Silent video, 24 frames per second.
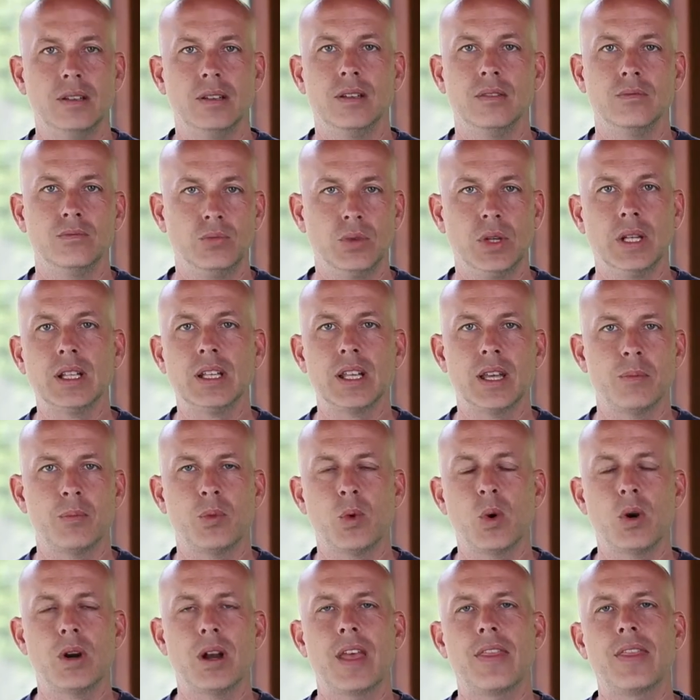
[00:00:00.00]
Really
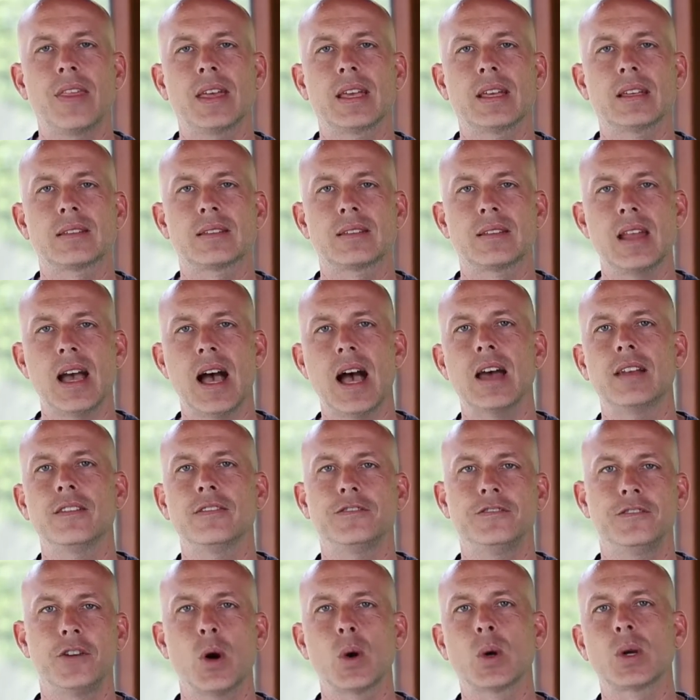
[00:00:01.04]
important, I think, is not
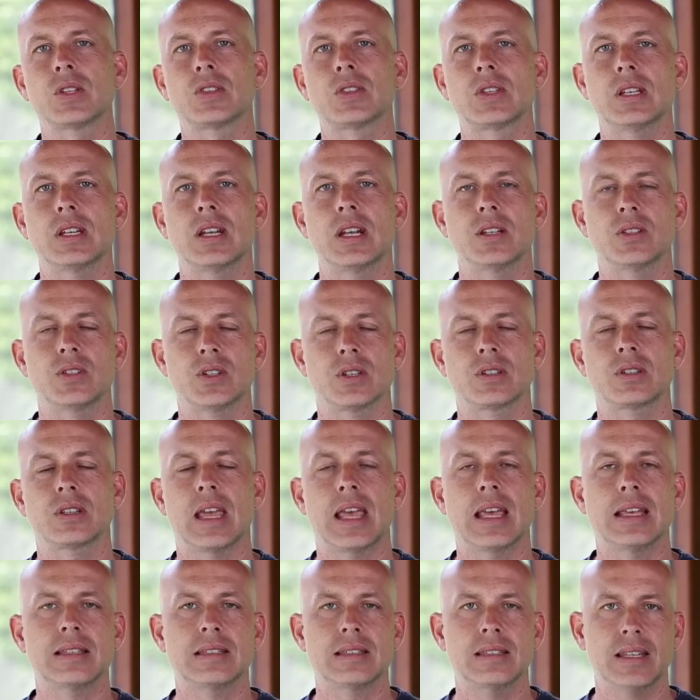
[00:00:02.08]
focusing on just
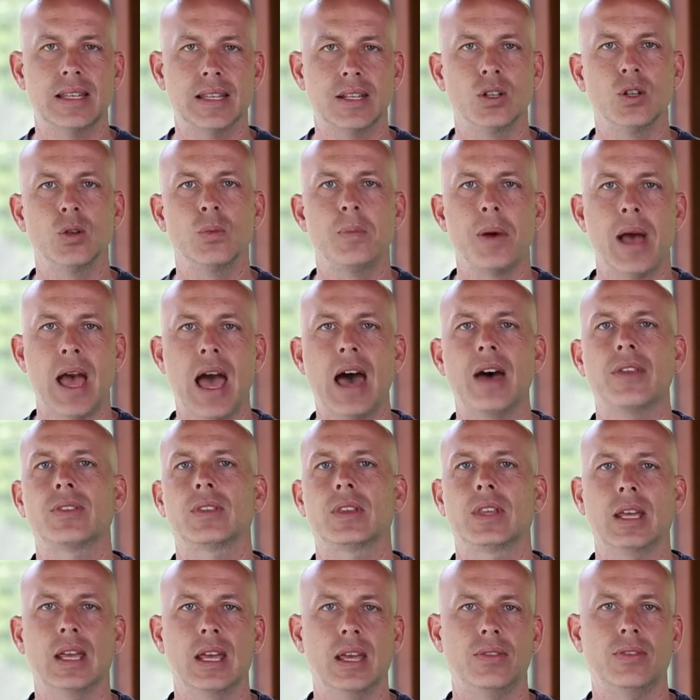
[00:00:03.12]
a single path
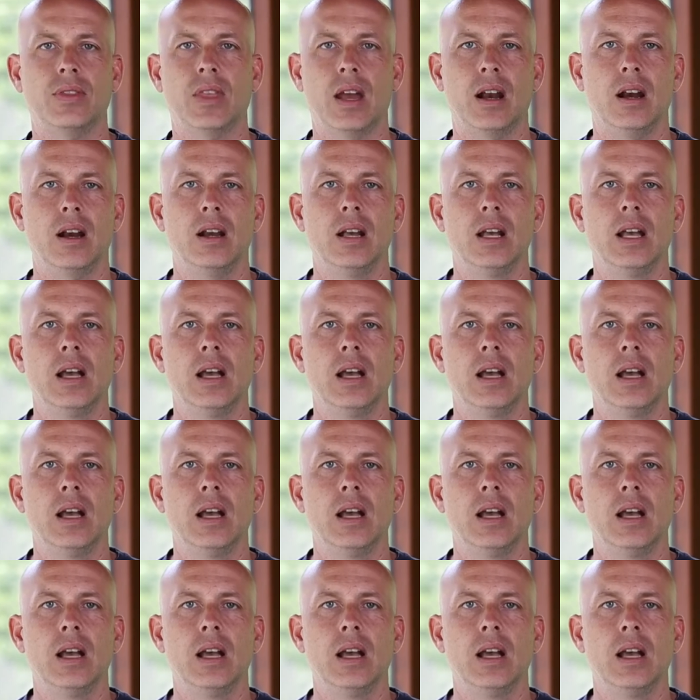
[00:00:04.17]
to get there.